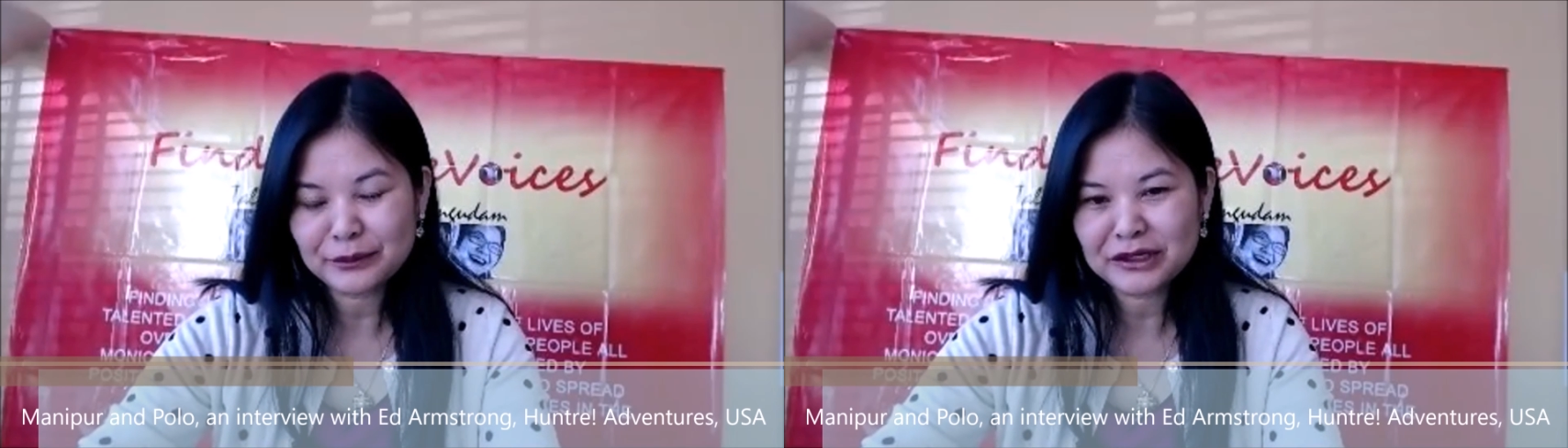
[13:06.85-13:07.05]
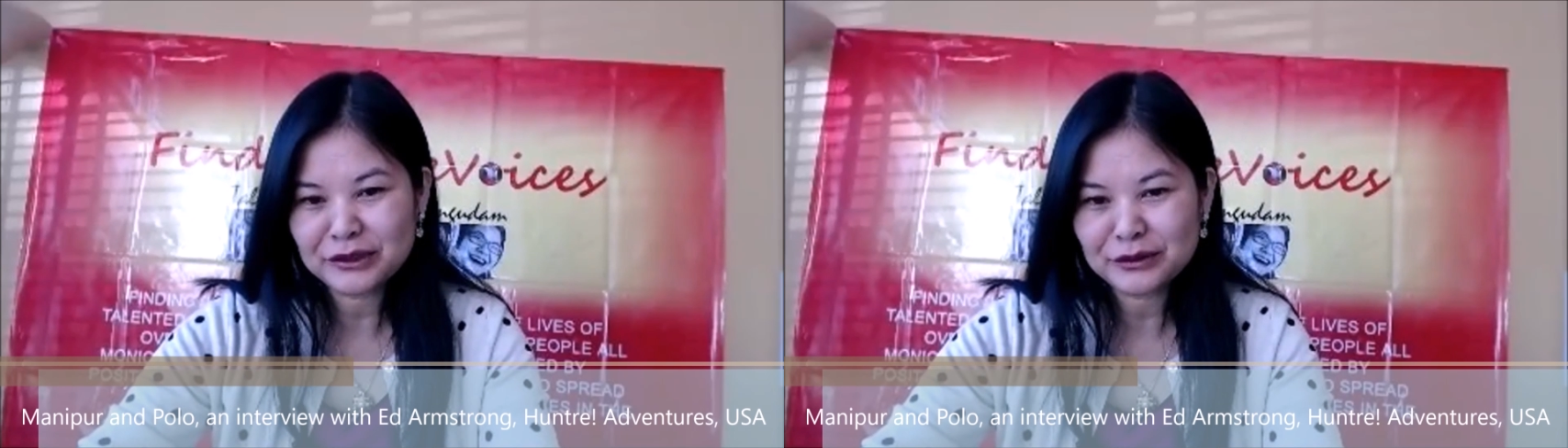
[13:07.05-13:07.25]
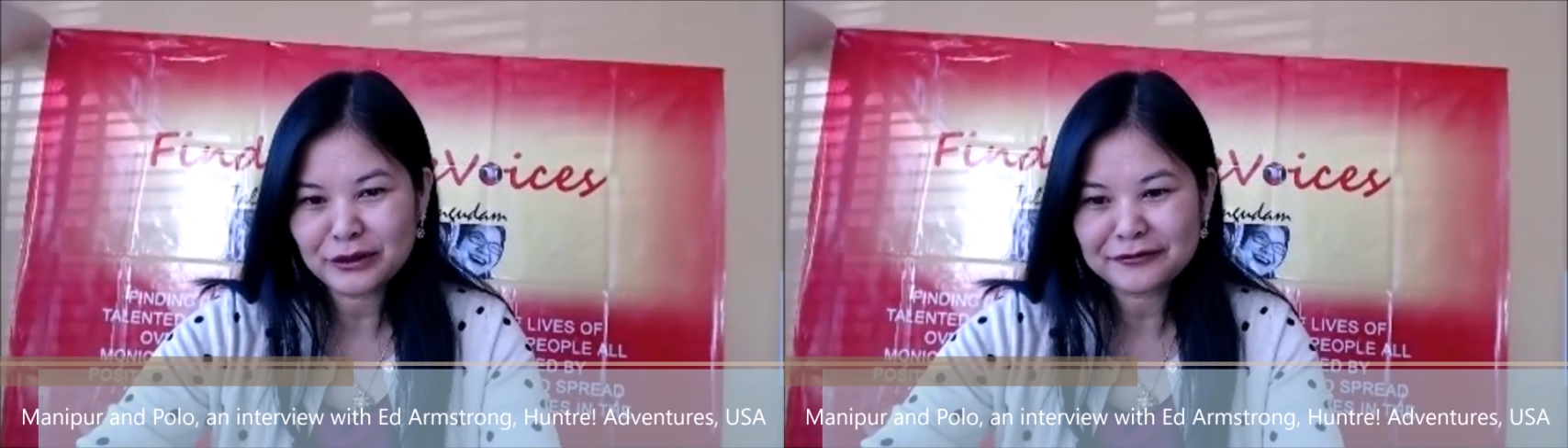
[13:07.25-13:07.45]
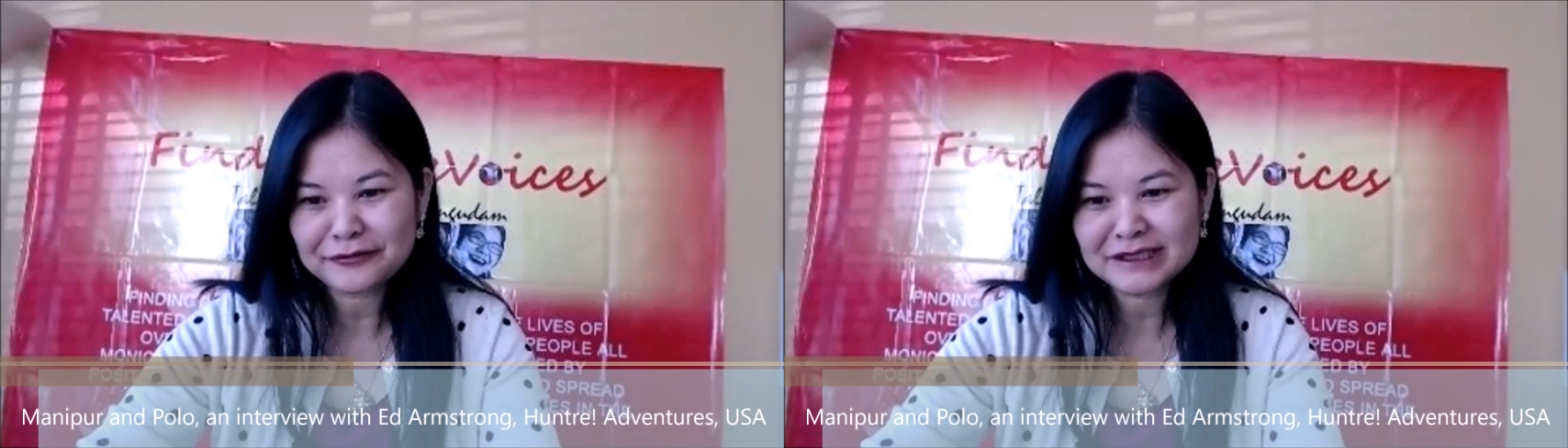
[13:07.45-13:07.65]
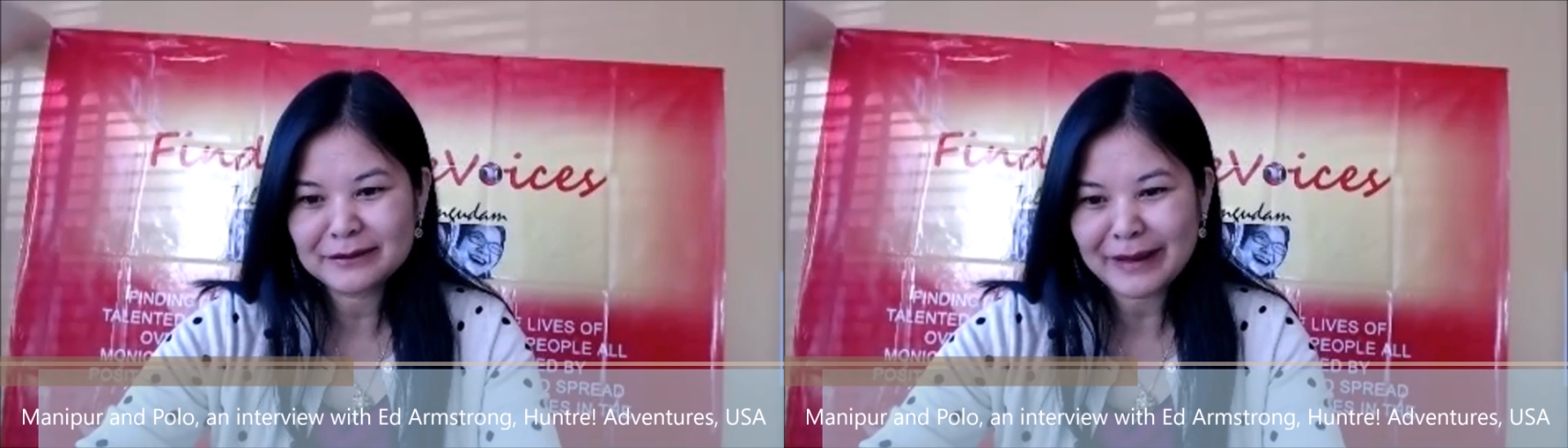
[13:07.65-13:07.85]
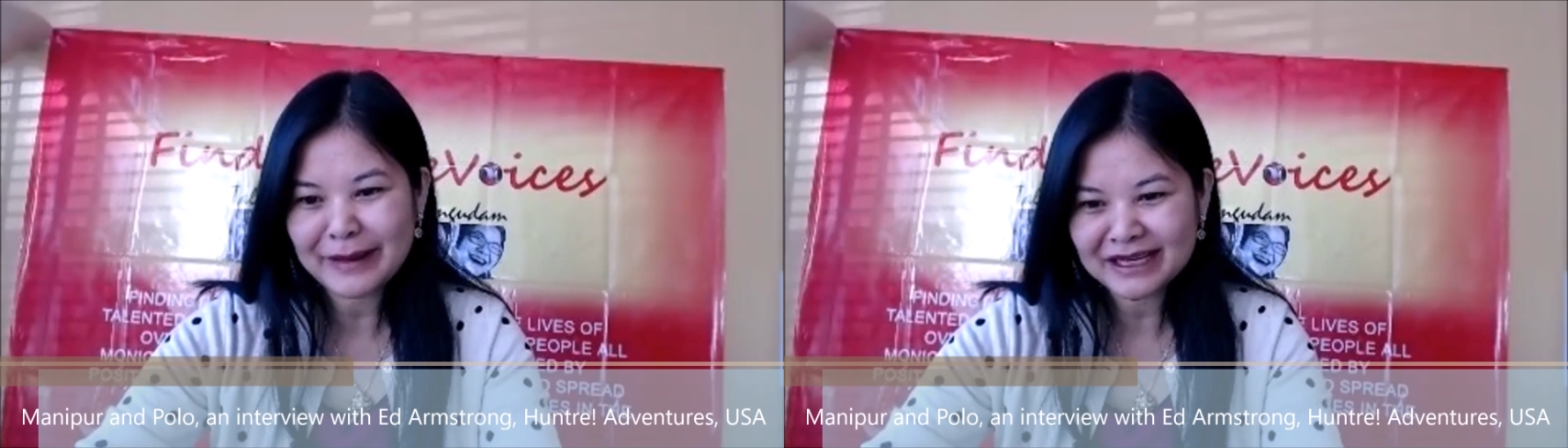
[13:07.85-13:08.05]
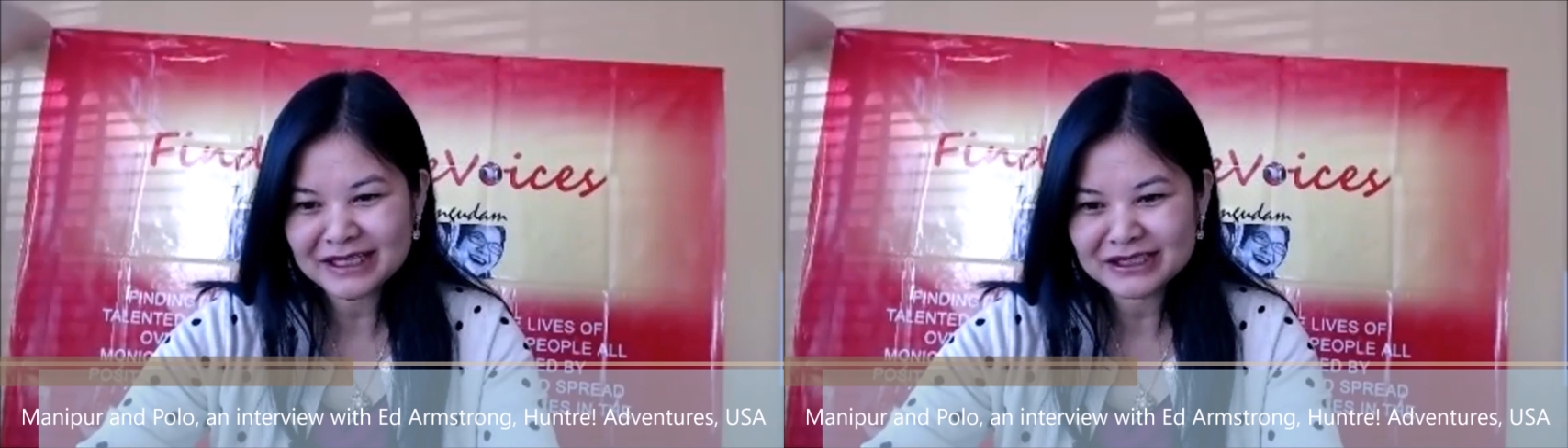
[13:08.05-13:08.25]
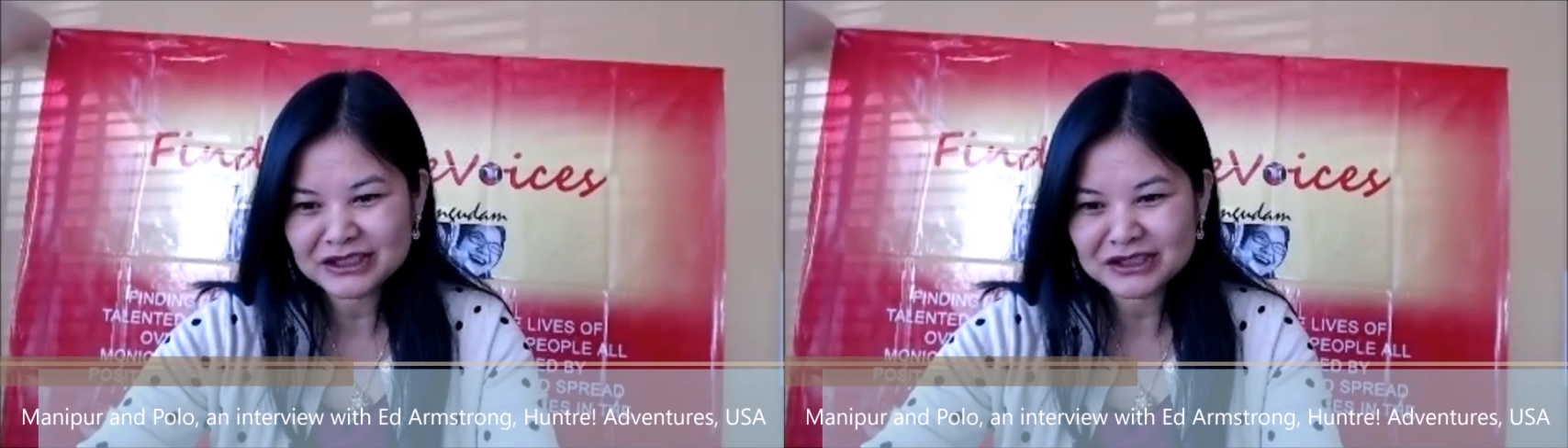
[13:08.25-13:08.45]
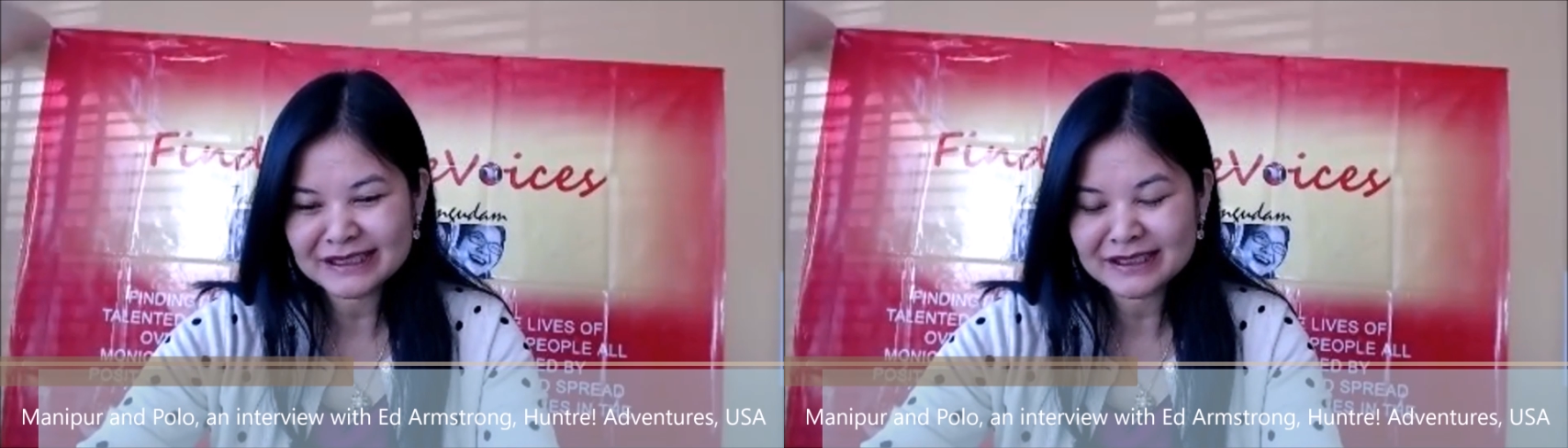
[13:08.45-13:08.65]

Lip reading: when you offer the package,